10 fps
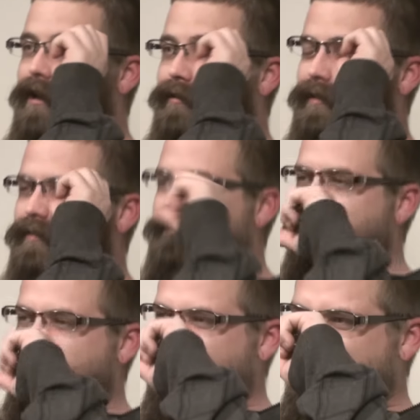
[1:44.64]
out. And
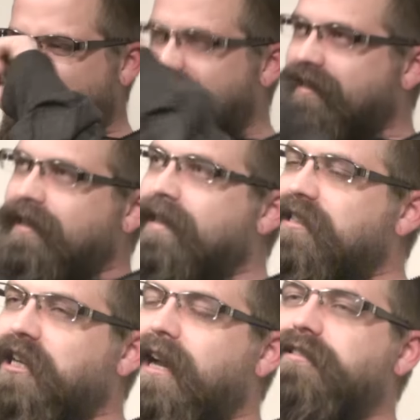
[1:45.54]
like he said, he
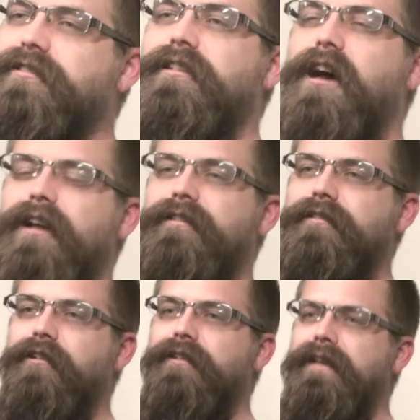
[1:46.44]
changed a lot.
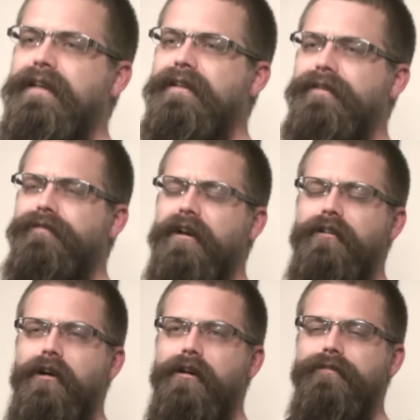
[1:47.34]
You know, he, he fell
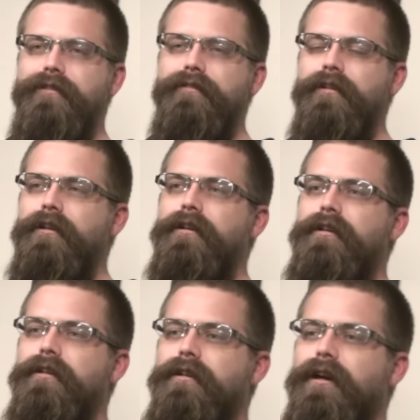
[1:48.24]
off, and
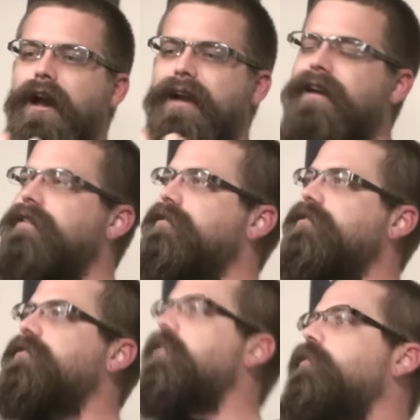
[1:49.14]
I kind of
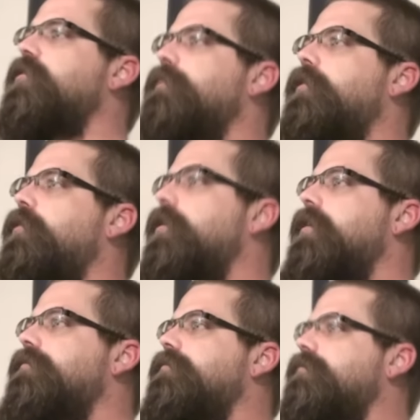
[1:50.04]
just stuck with it my whole
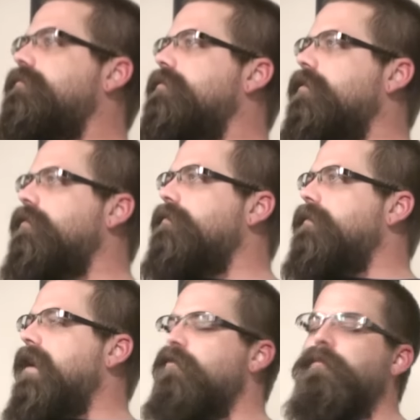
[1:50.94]
life. You know,
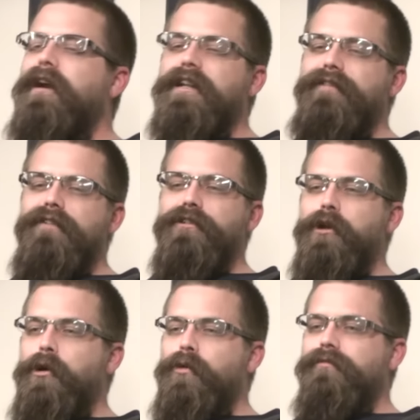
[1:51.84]
and everybody I've ever
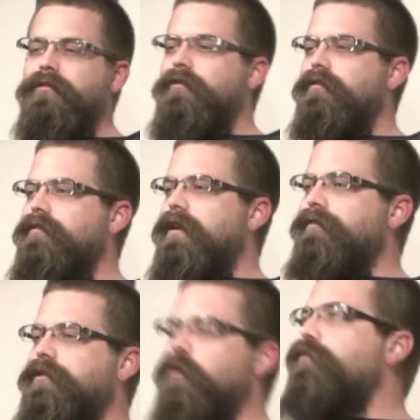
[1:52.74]
known,
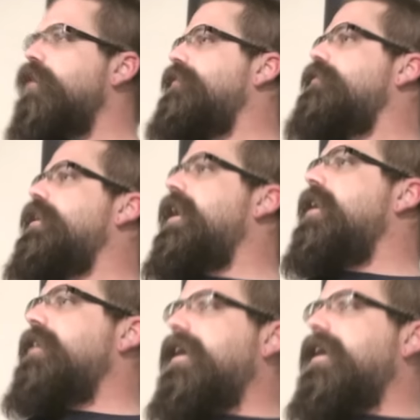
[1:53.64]
every girlfriend I've ever had